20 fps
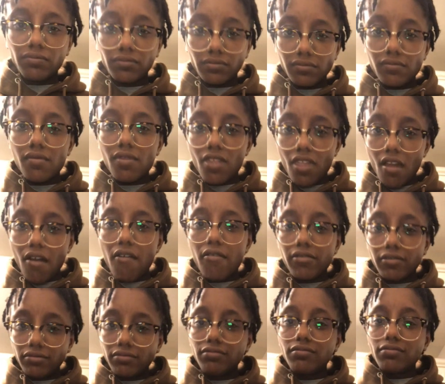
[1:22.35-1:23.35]
hidden. Yes,
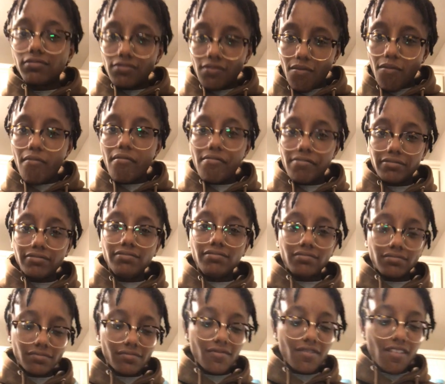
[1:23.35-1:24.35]

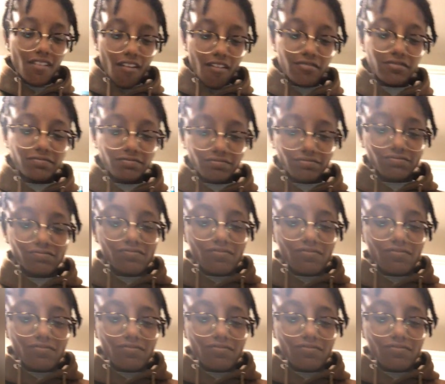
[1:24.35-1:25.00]
sir. Yes,